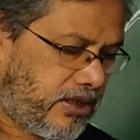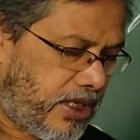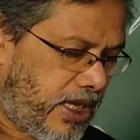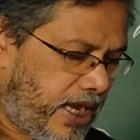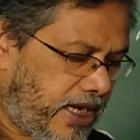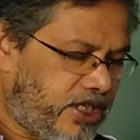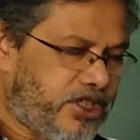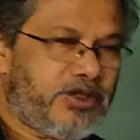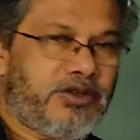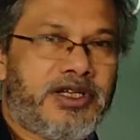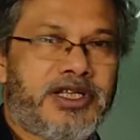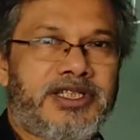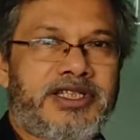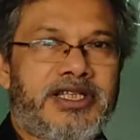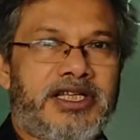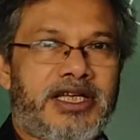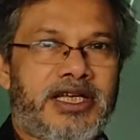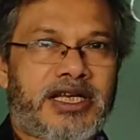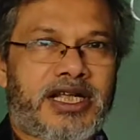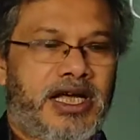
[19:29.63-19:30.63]
actually
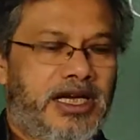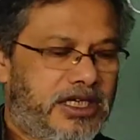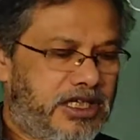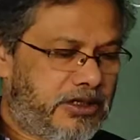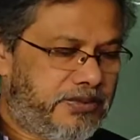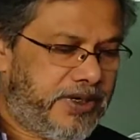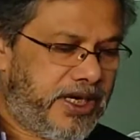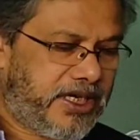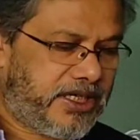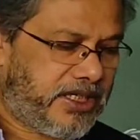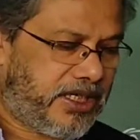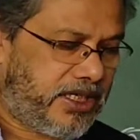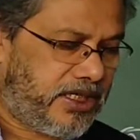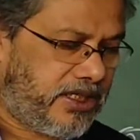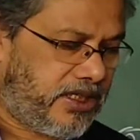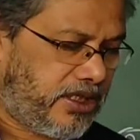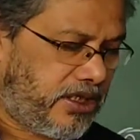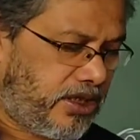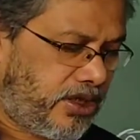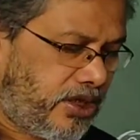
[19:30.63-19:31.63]
they are
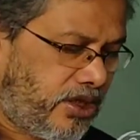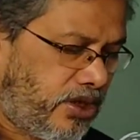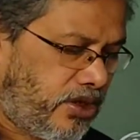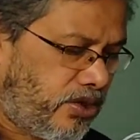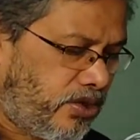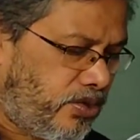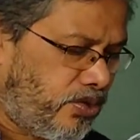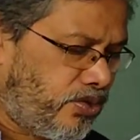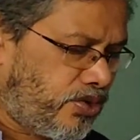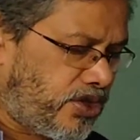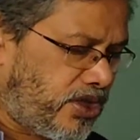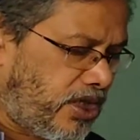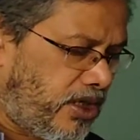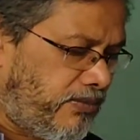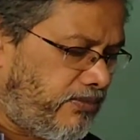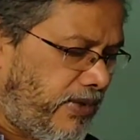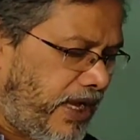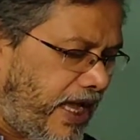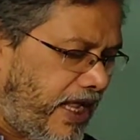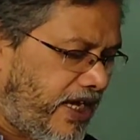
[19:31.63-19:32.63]
cultivated through
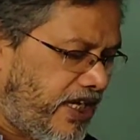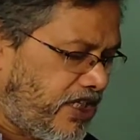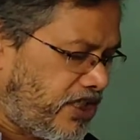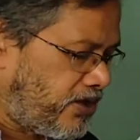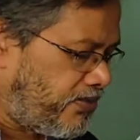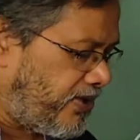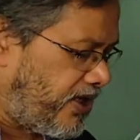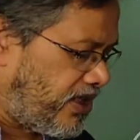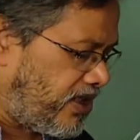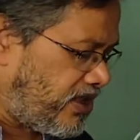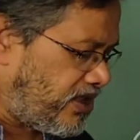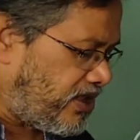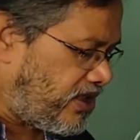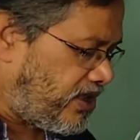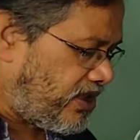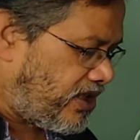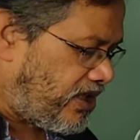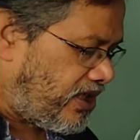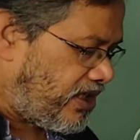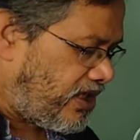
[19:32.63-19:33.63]
some
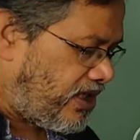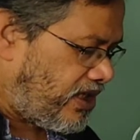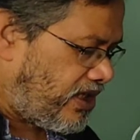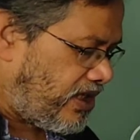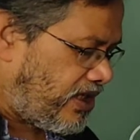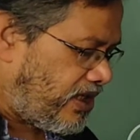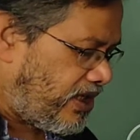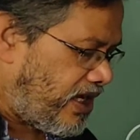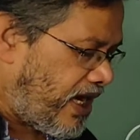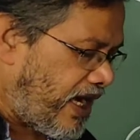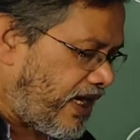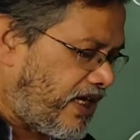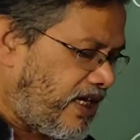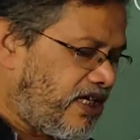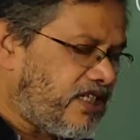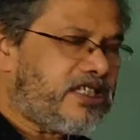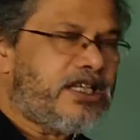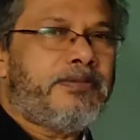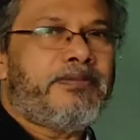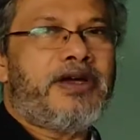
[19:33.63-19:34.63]
arrangements
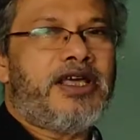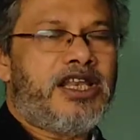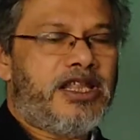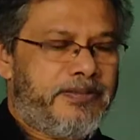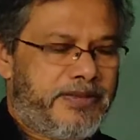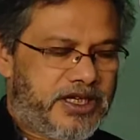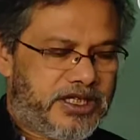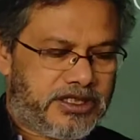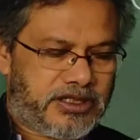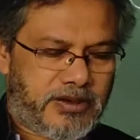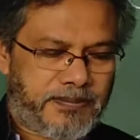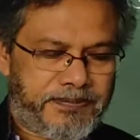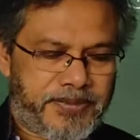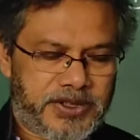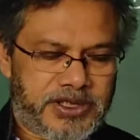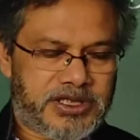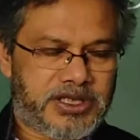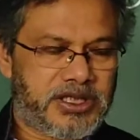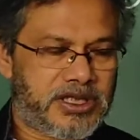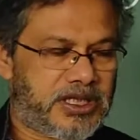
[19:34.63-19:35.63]
lacking some elements of
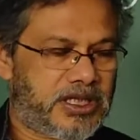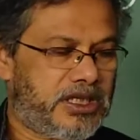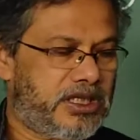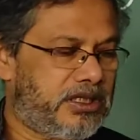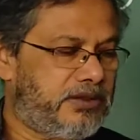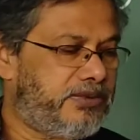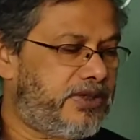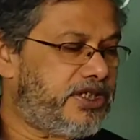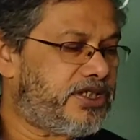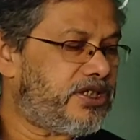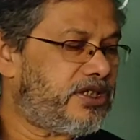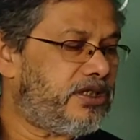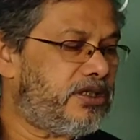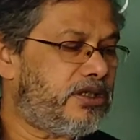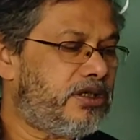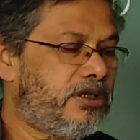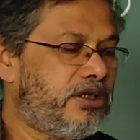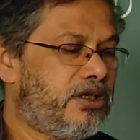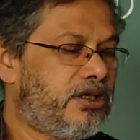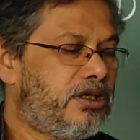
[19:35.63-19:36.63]
personal cultivation.
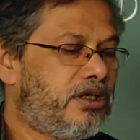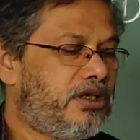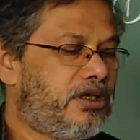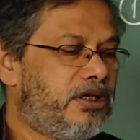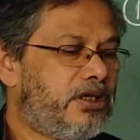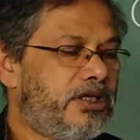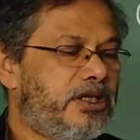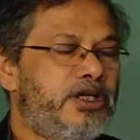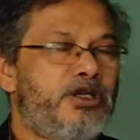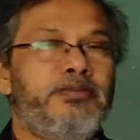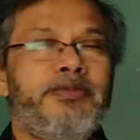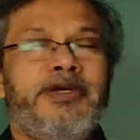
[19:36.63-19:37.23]
You